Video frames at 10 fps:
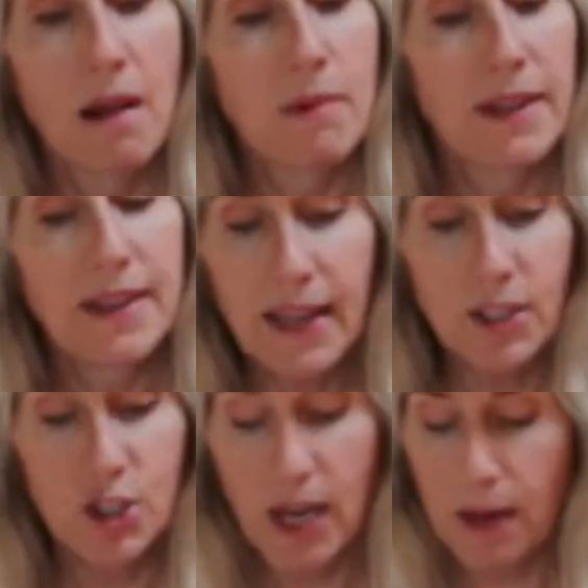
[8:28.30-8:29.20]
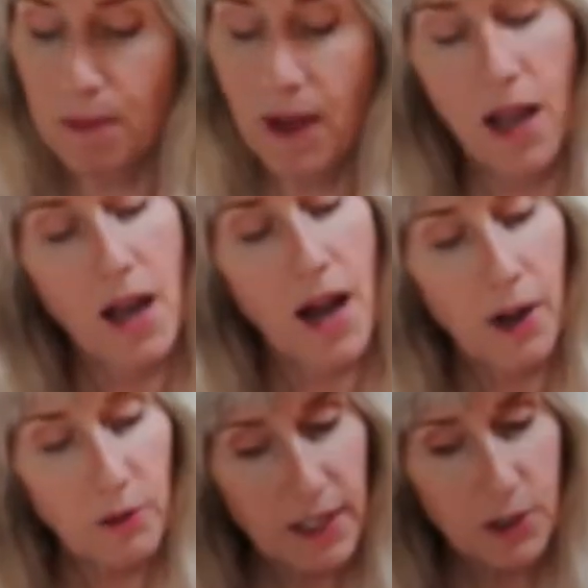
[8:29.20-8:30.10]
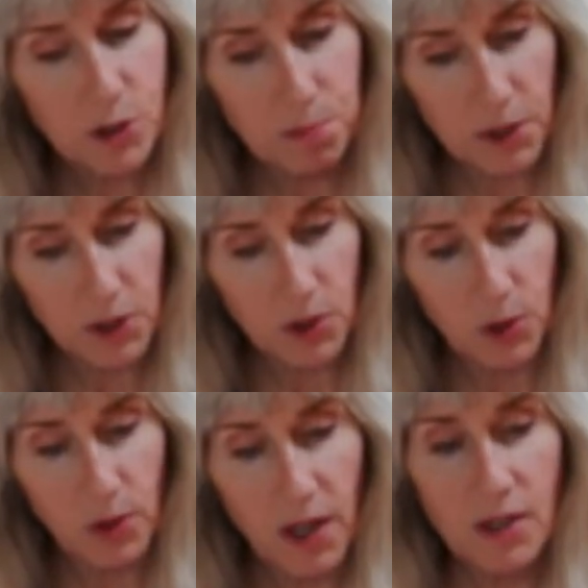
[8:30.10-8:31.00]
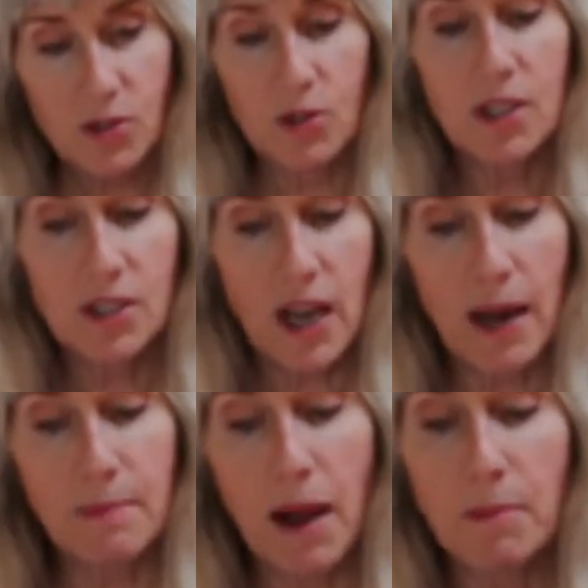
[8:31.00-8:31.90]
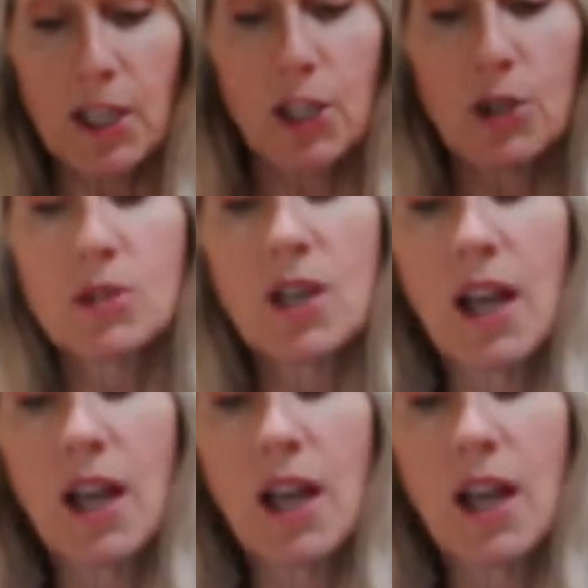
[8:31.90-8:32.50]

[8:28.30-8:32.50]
My next shape, I already used blue, so this time I'm going to use